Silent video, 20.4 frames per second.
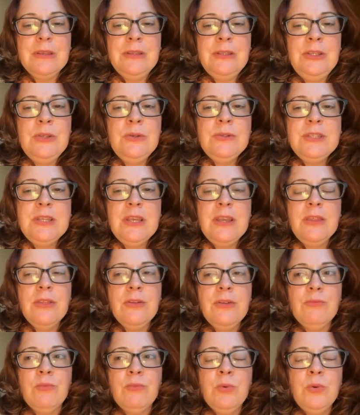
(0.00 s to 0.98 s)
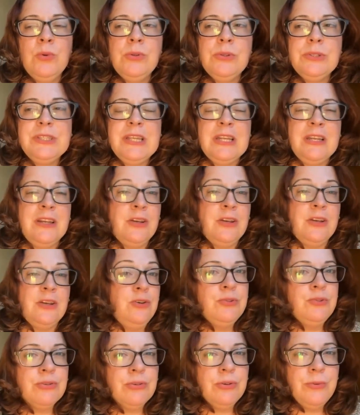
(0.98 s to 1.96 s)
using the rules in a
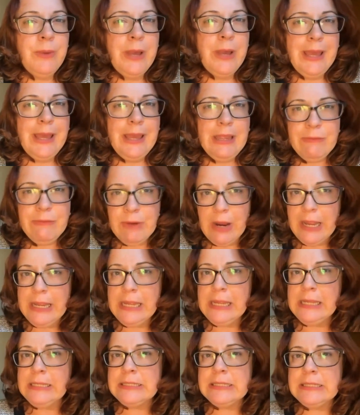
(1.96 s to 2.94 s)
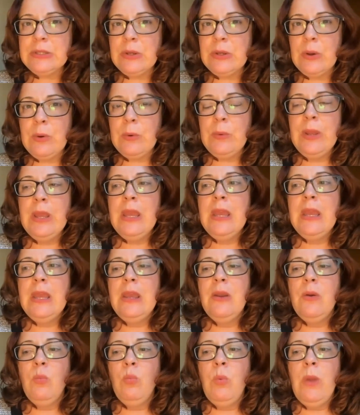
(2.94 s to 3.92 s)
neutral way, right? So
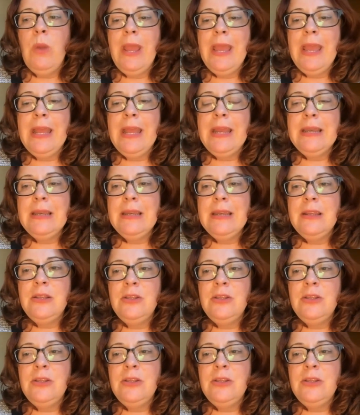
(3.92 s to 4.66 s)
when